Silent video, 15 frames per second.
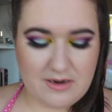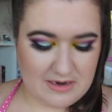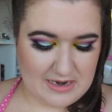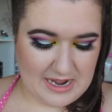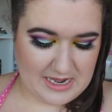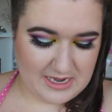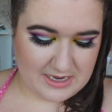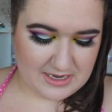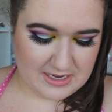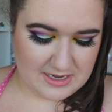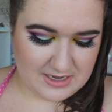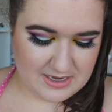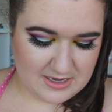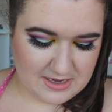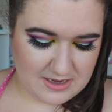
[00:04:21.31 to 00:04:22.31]
Like,
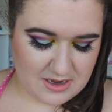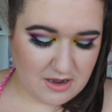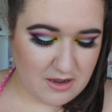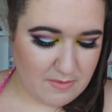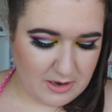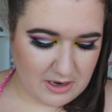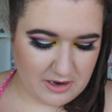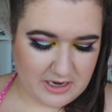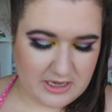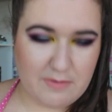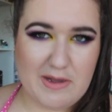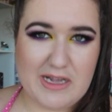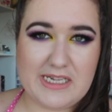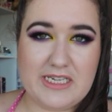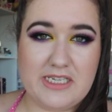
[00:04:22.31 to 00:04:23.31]
oh my god, it's
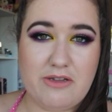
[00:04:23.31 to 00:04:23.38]
amazing.